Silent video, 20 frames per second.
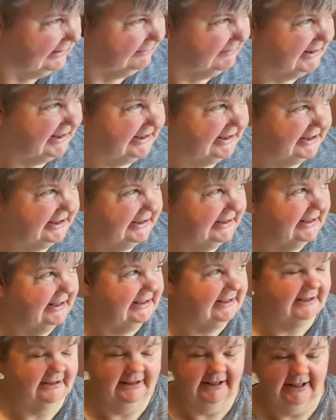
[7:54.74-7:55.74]
I'm stitching
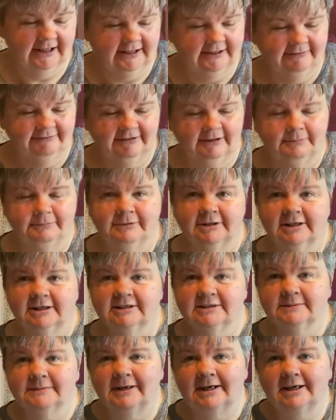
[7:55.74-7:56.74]
this on Ada fabric
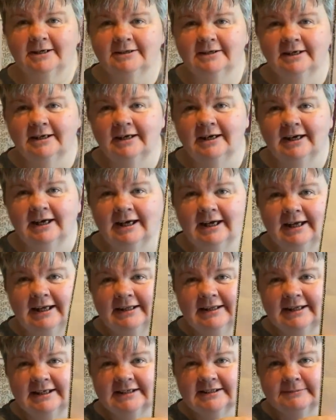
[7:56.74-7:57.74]
as well.
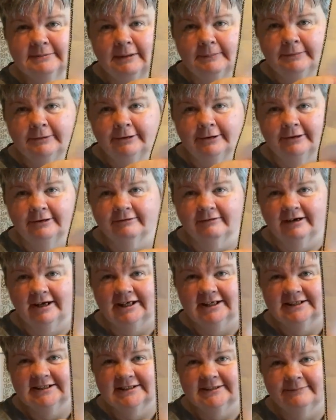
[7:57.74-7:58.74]
And that's my
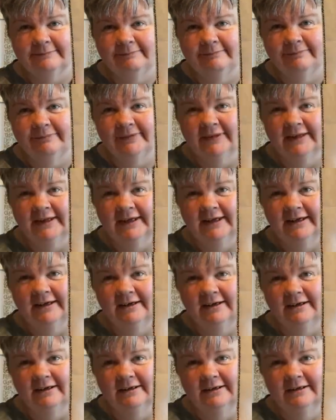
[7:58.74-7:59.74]
progress.
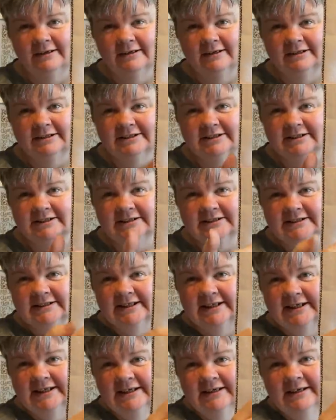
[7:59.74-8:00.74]
As you can
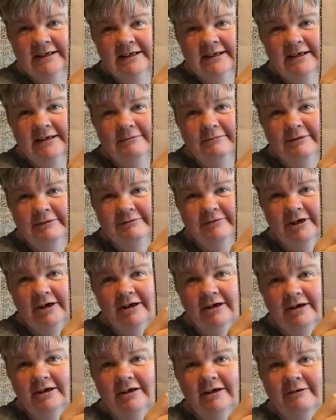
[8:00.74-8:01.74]
see, we've
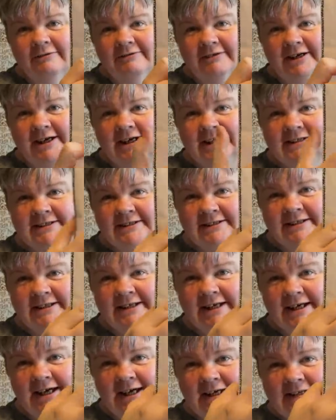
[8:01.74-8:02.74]
got a face on the
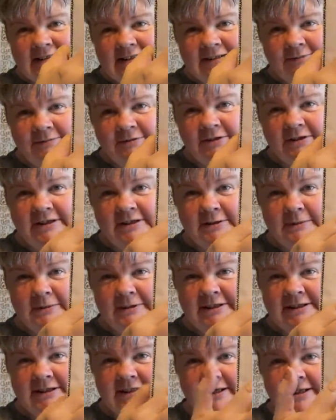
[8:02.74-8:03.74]
cat. I've done his
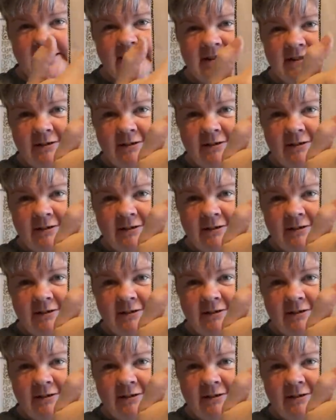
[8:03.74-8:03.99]
whiskers.